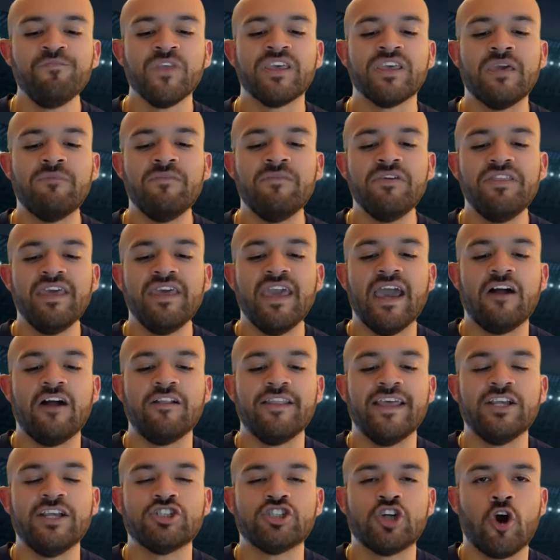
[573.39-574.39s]
Give me the
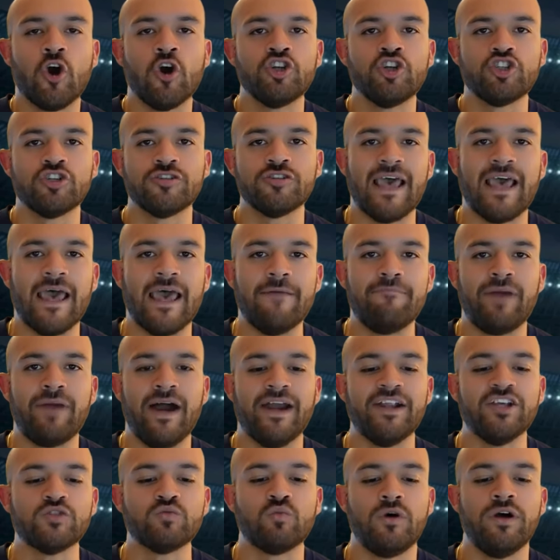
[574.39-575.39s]
LA Chargers at
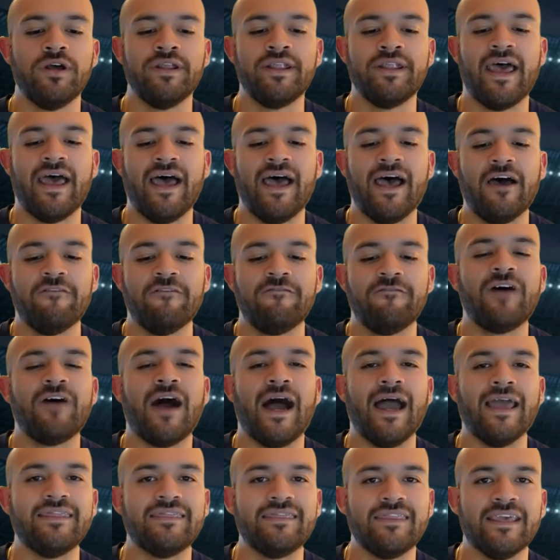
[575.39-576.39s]
minus one and a half.
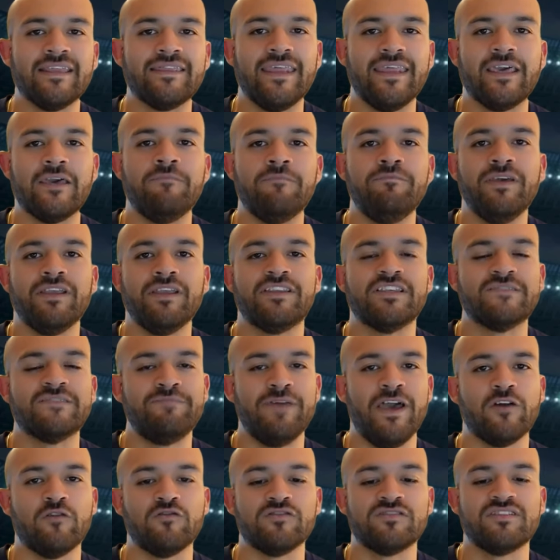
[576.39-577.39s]
I think they can beat this
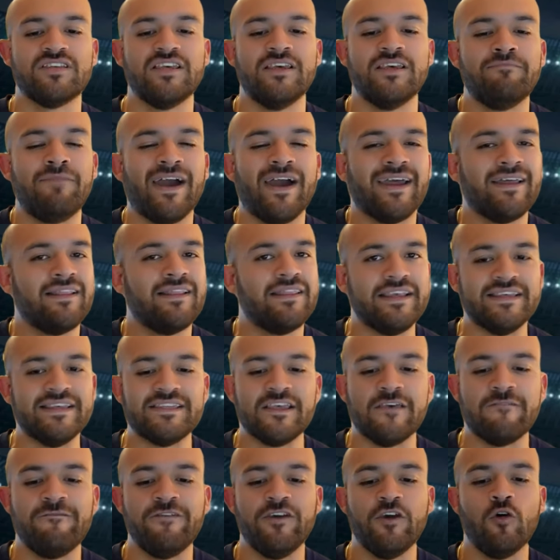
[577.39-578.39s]
Bengals team by at least
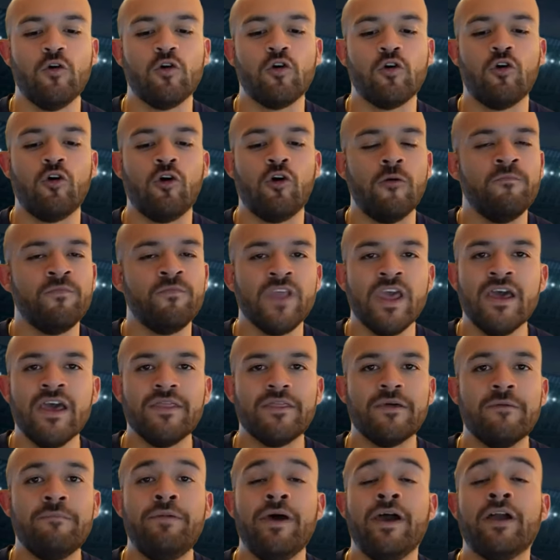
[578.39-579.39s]
a field goal.
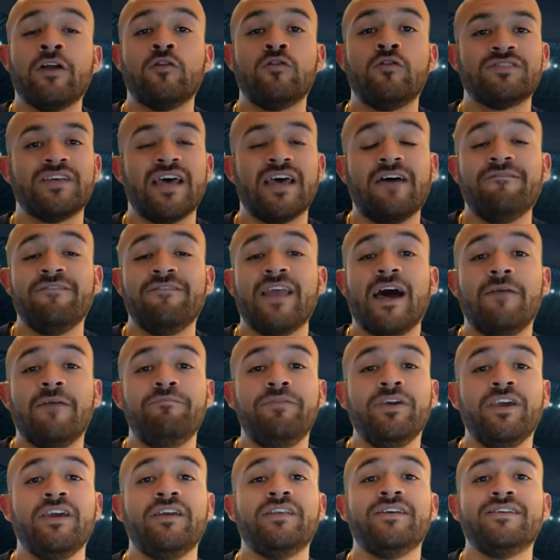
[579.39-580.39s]
The Bengals have not
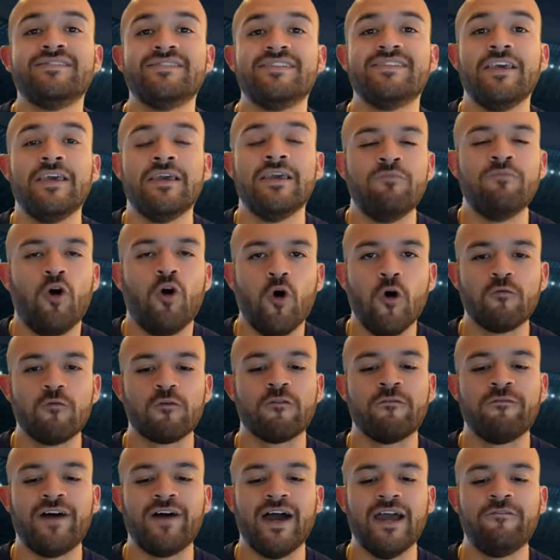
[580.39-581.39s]
beaten a team
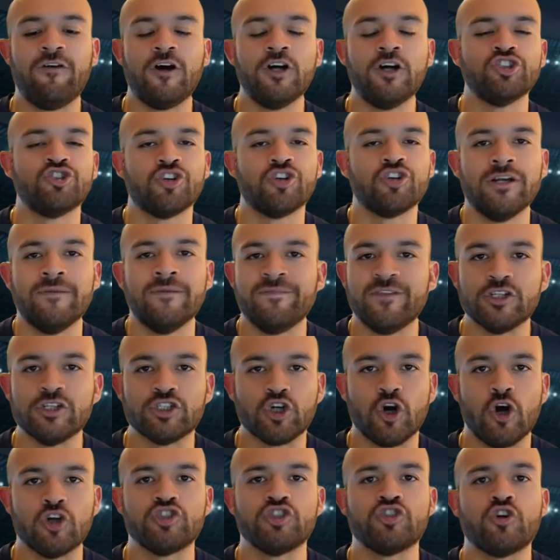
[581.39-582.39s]
over 500. The
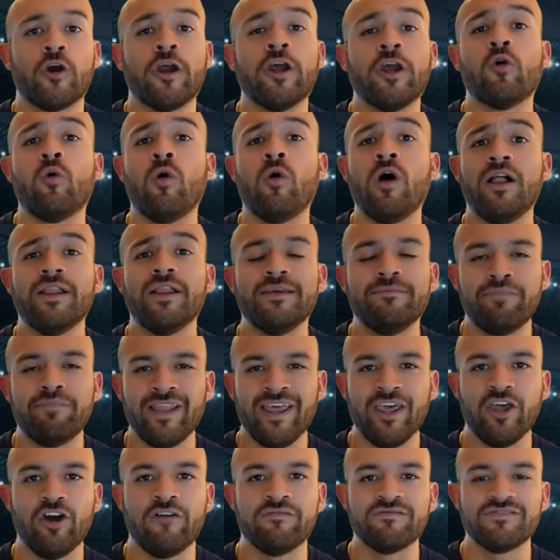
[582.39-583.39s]
Chargers are a quality
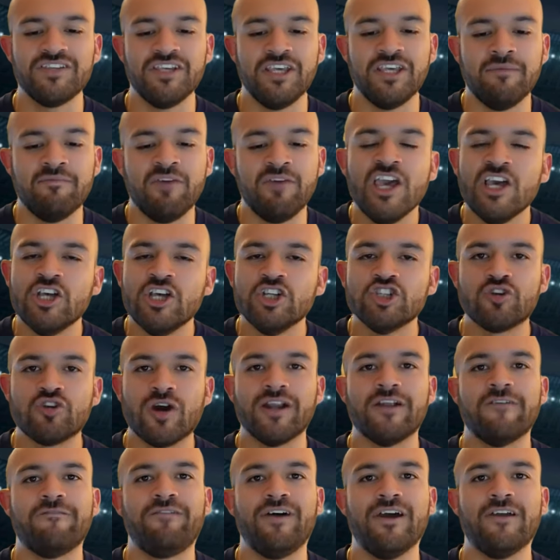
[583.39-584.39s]
playoff team
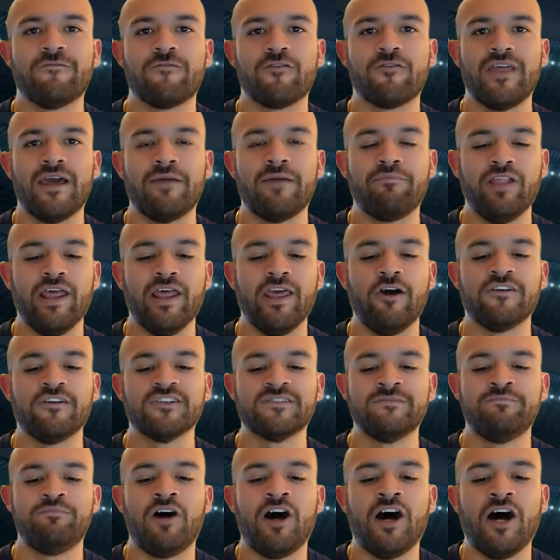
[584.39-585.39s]
trying to fight for that playoff
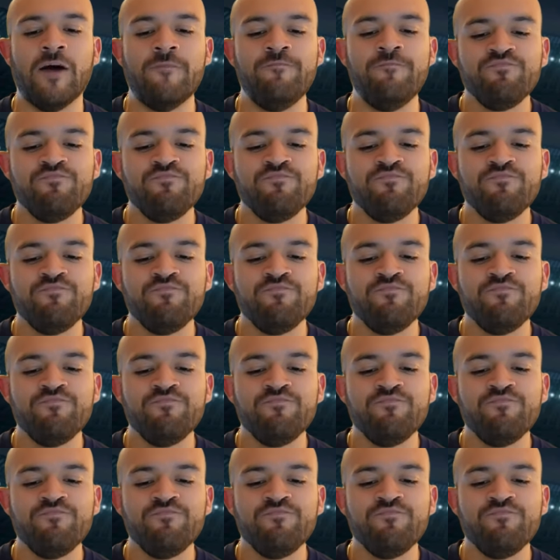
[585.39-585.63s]
spot.